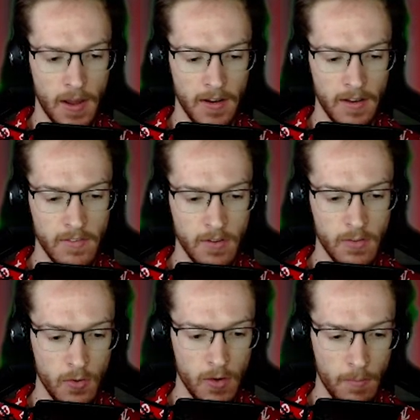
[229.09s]
in this. Let's
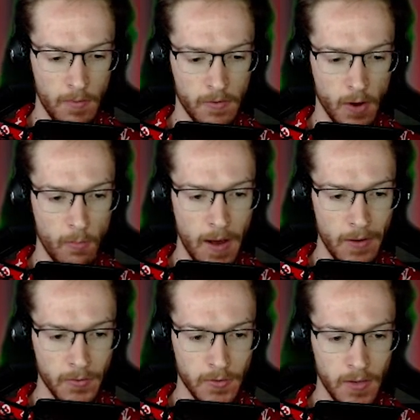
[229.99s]
do a couple of gold
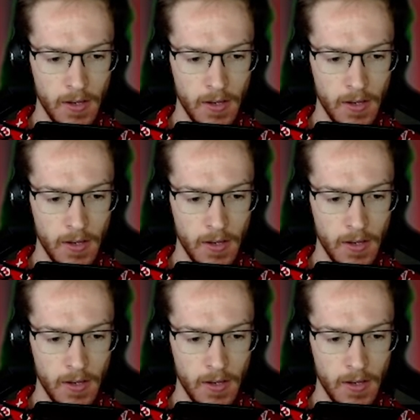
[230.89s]
battles.